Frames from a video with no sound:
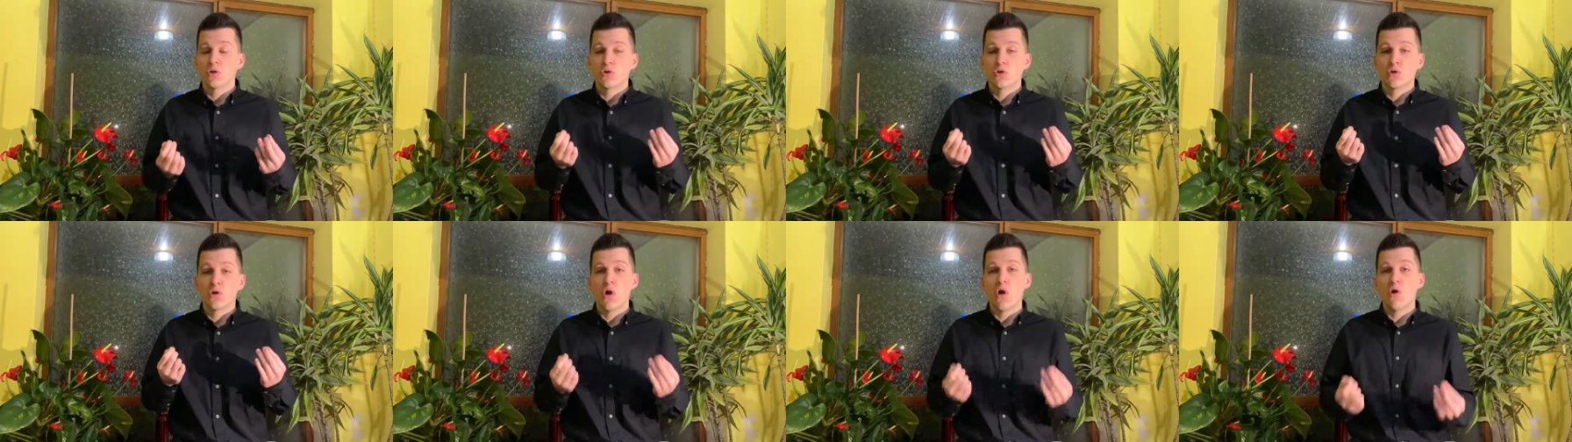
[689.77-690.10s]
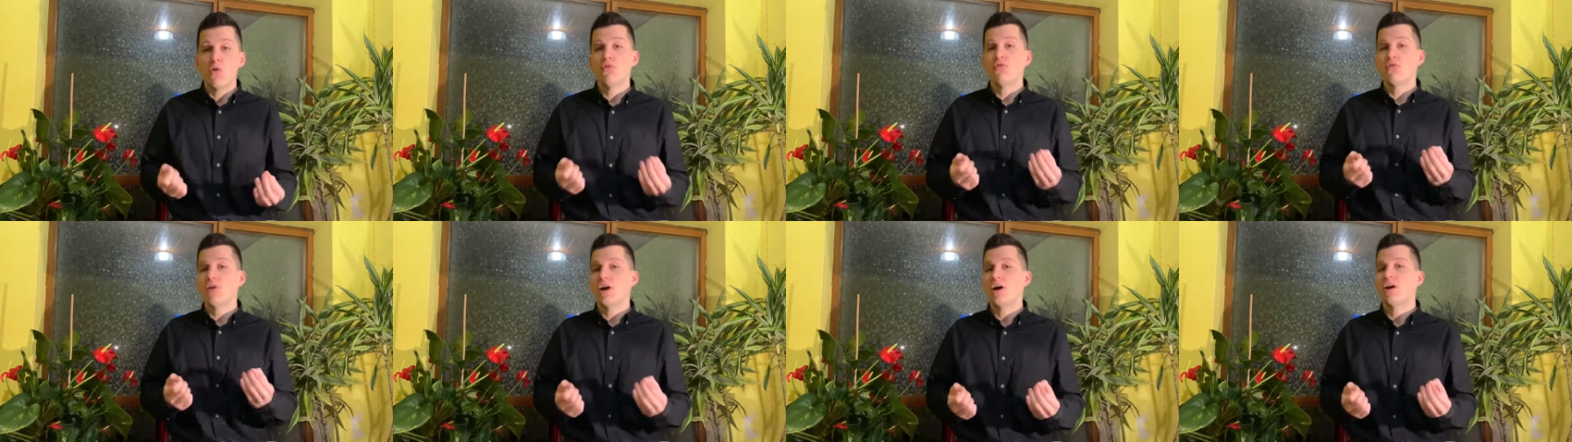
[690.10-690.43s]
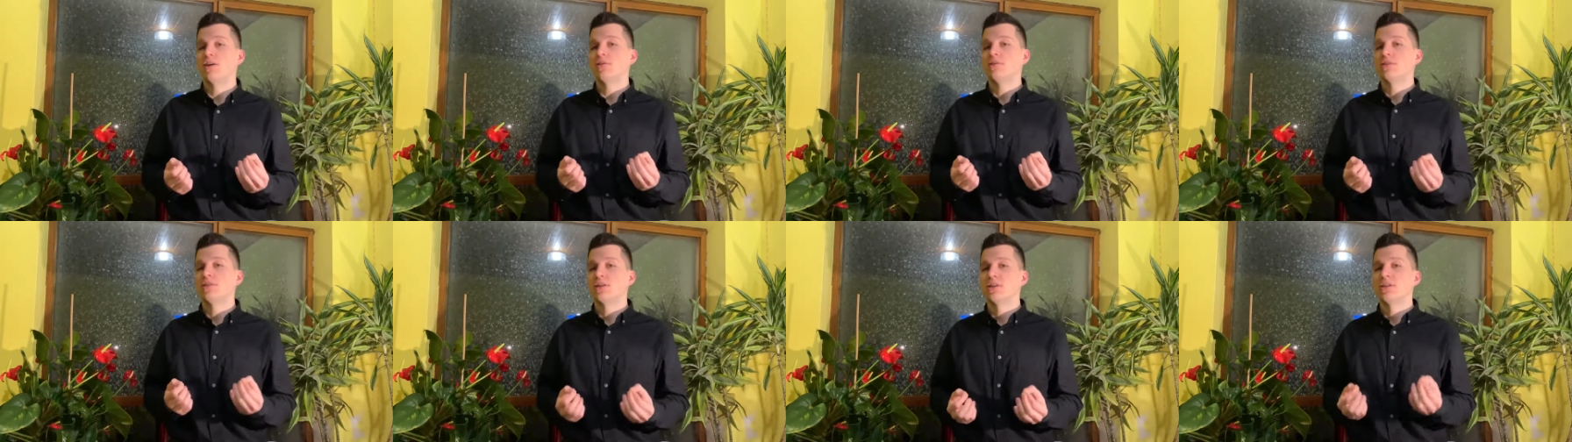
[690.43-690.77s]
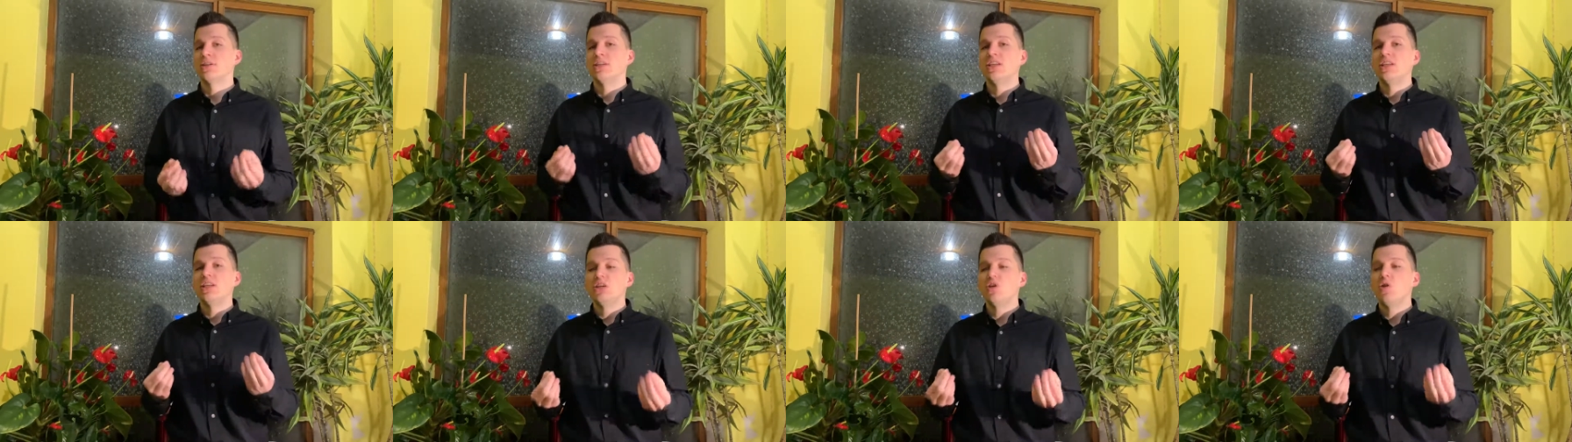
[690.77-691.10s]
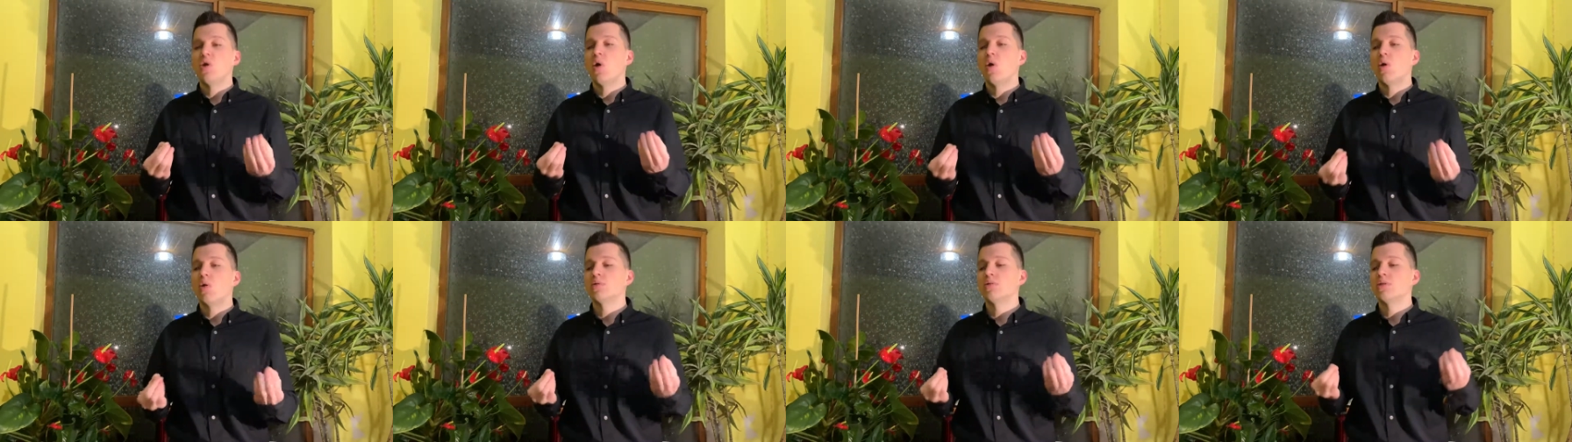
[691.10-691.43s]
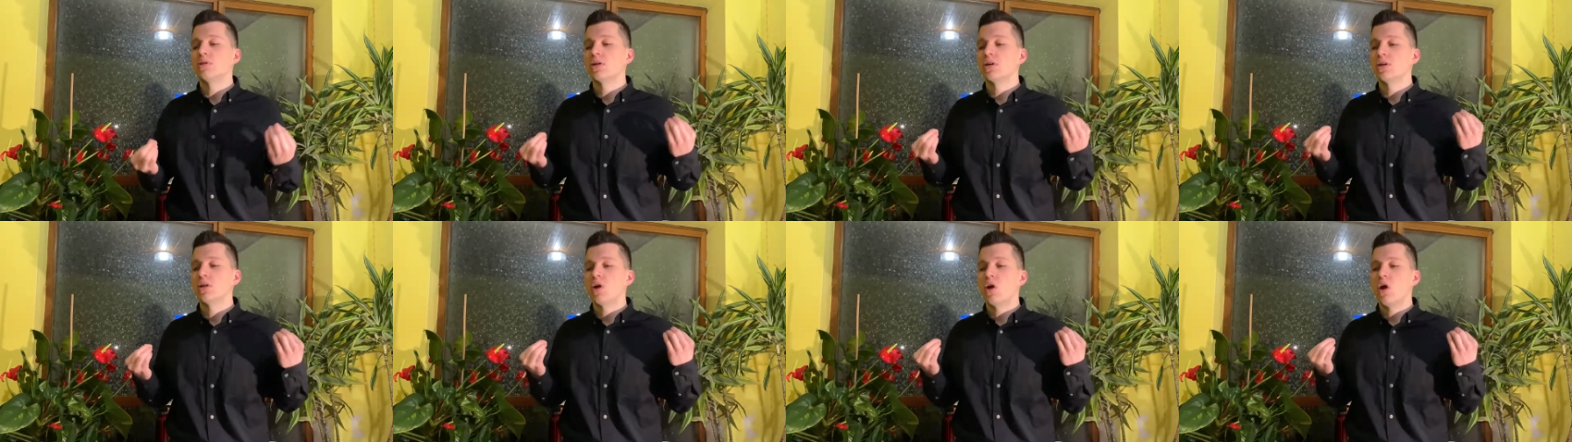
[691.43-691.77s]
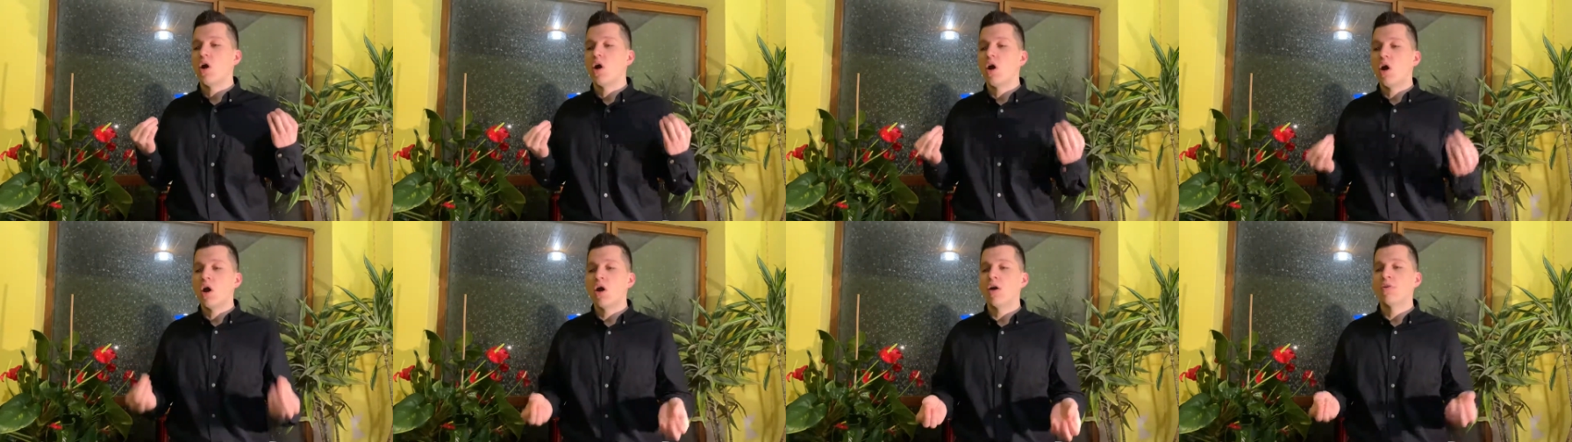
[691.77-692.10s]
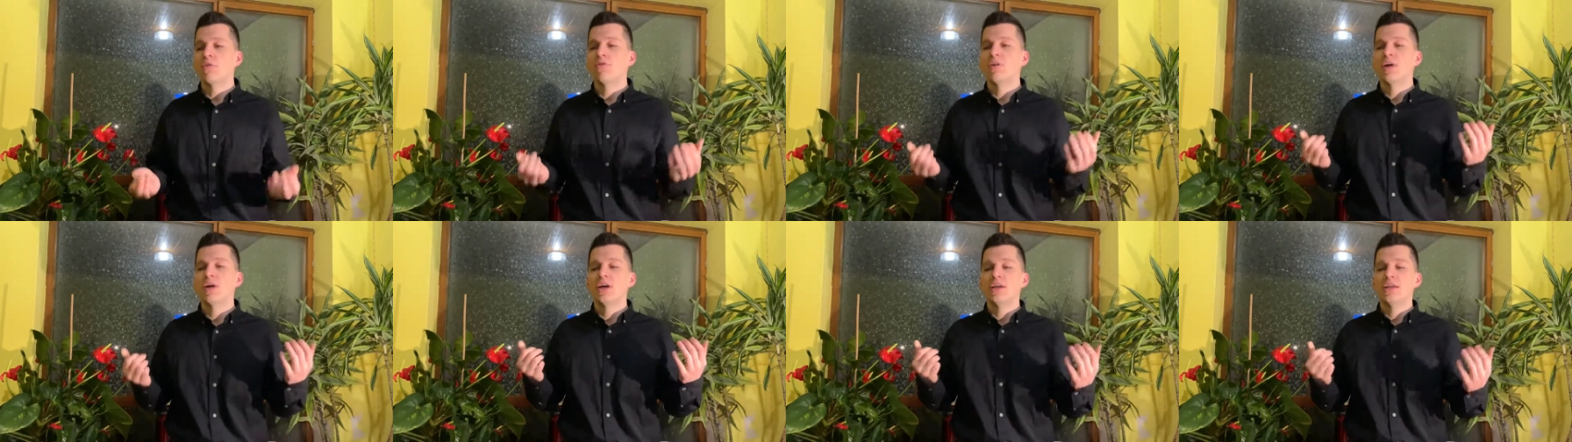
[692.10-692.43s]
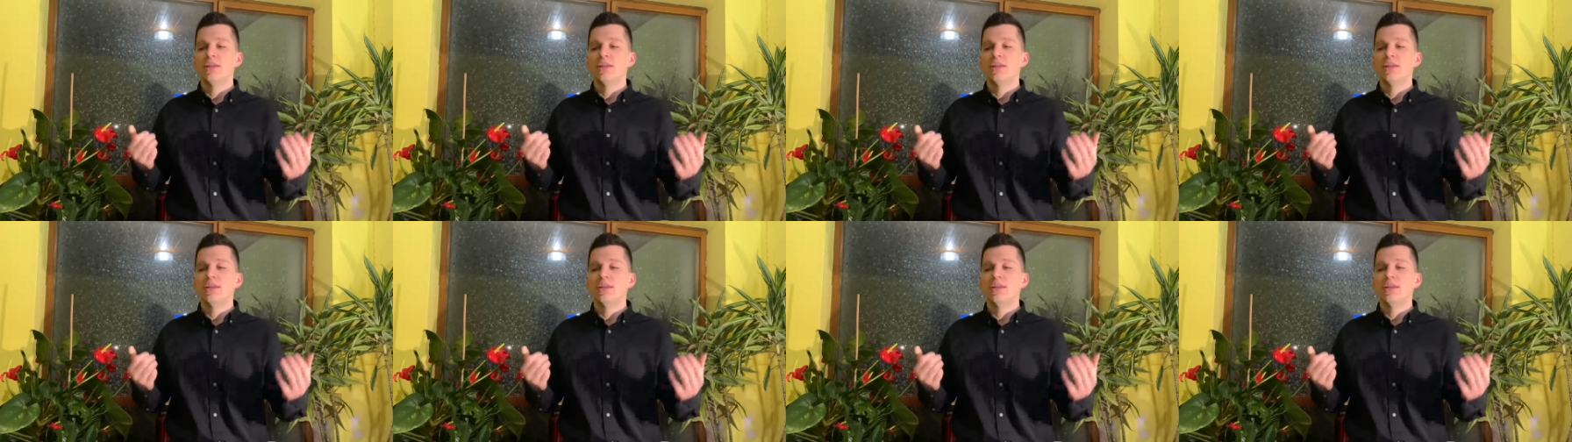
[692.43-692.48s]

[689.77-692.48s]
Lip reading: co-founder, the owner of